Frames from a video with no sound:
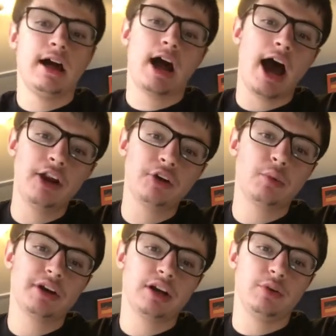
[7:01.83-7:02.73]
I don't know
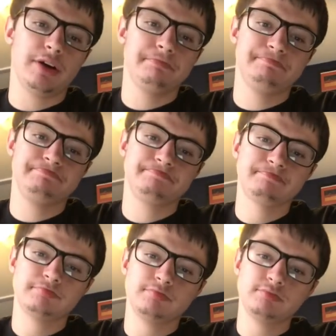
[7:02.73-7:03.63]
where to go here.
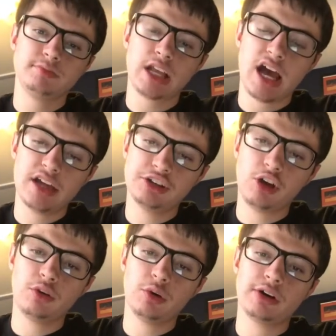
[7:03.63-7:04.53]
I
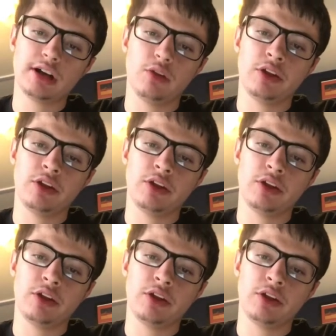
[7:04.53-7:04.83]
don't know where to go.